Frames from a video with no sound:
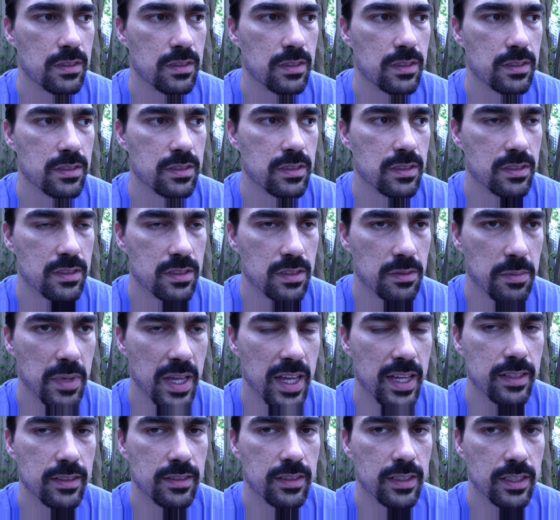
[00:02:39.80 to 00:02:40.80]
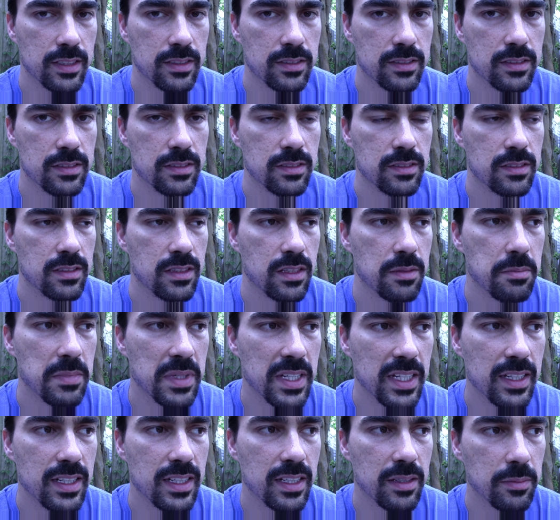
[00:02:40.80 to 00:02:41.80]
It's the semantics, the
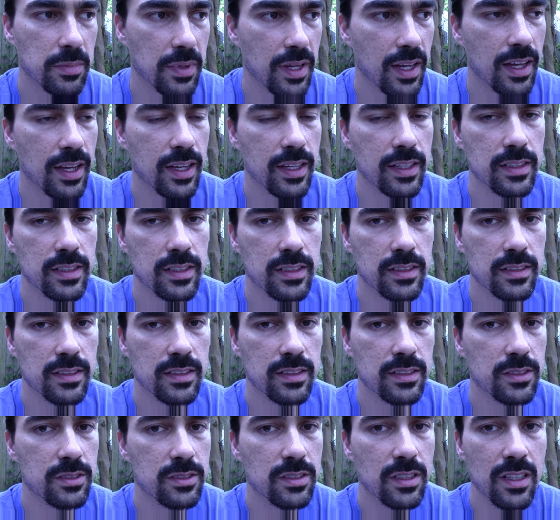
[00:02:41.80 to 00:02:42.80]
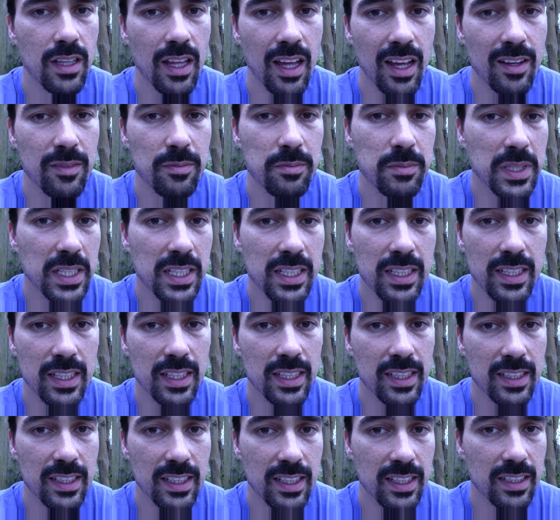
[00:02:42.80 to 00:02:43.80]
meaning behind it. And there's a lot of
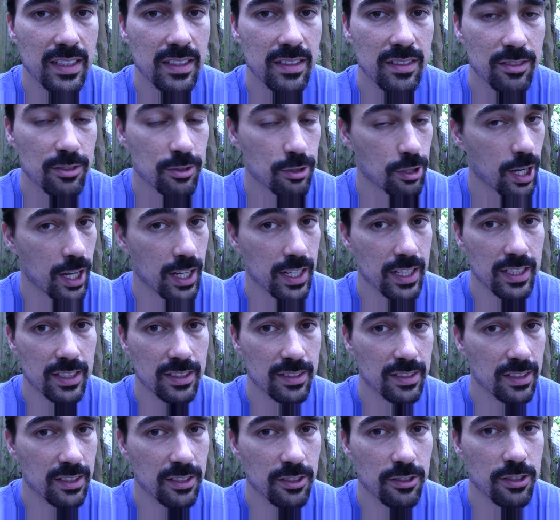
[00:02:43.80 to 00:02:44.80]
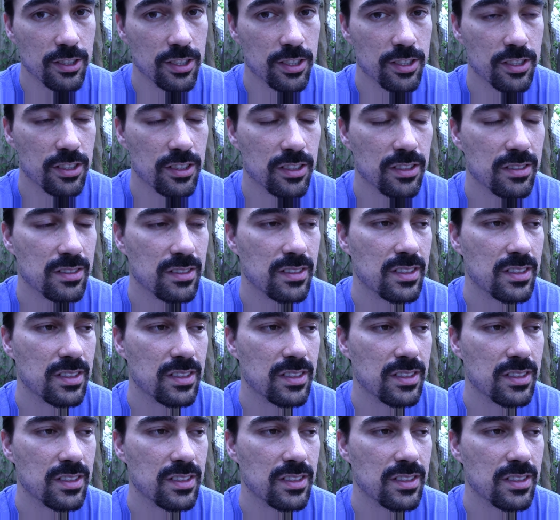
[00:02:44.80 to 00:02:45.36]
meaning in Chinese literature.